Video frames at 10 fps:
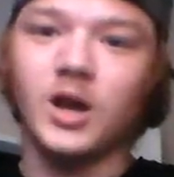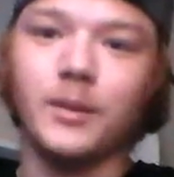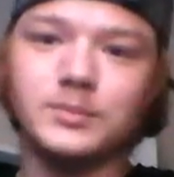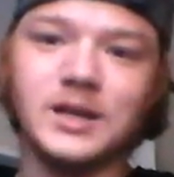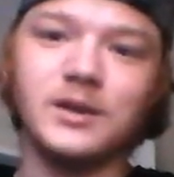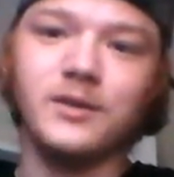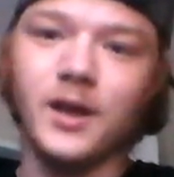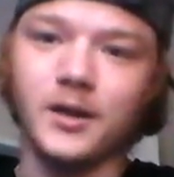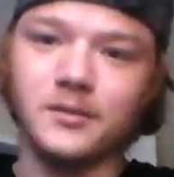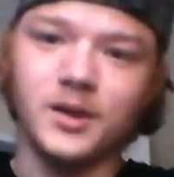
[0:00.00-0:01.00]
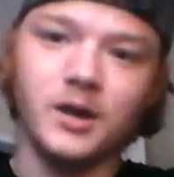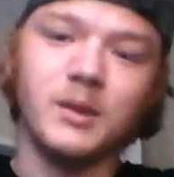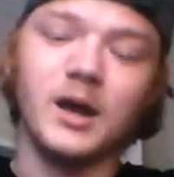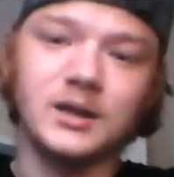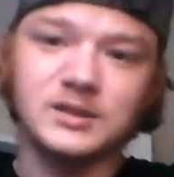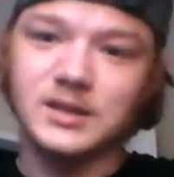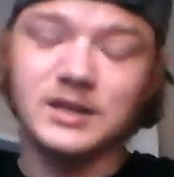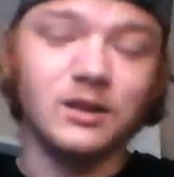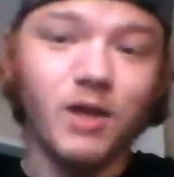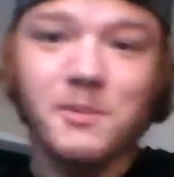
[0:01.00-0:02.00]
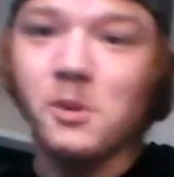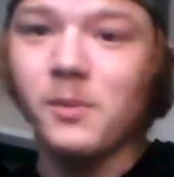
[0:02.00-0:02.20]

I'm setting you down. I'm not, because it's a LiPo